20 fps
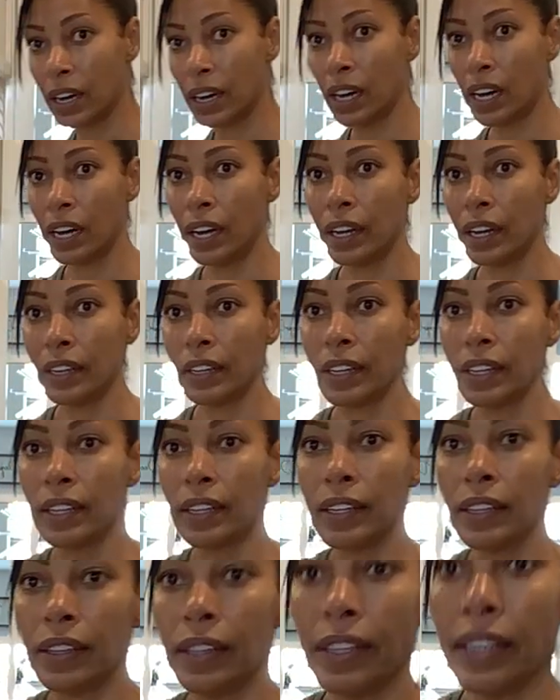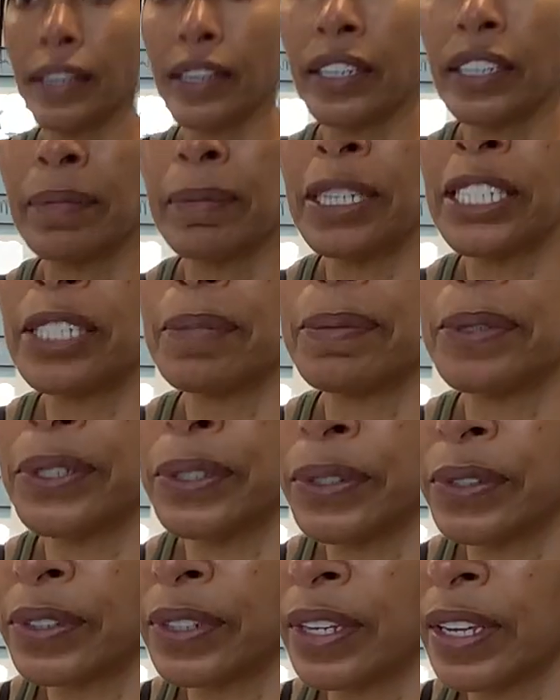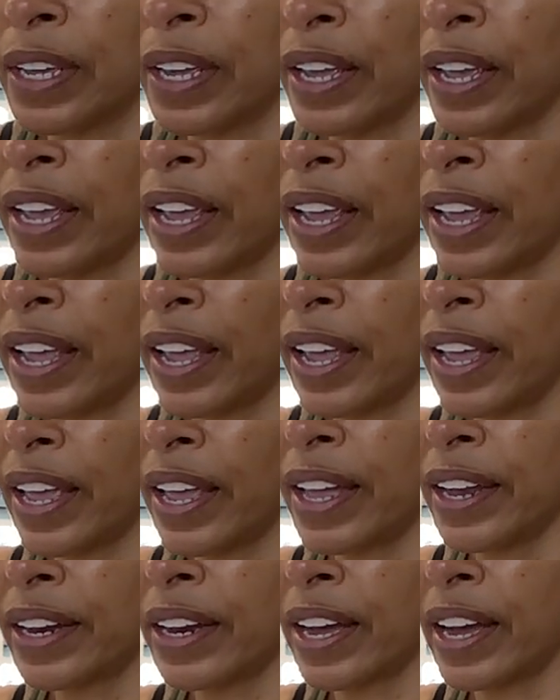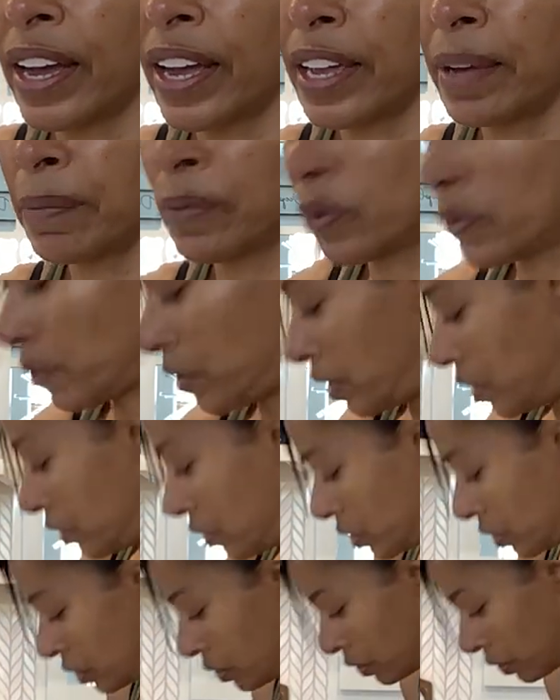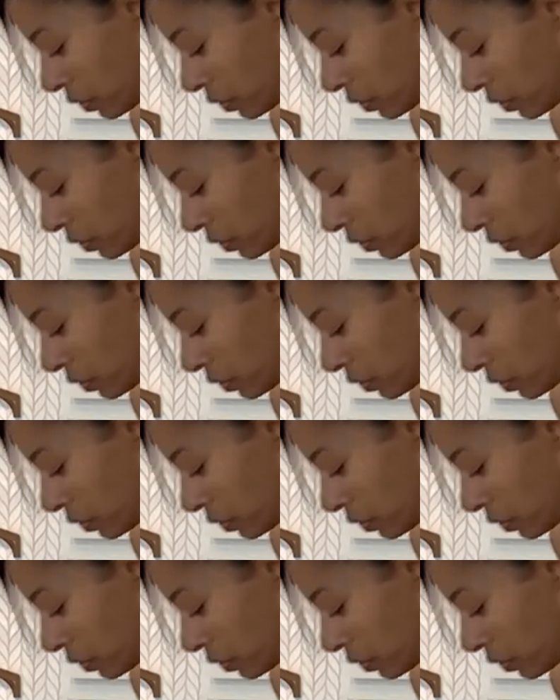on the end of my spoon, and I am going to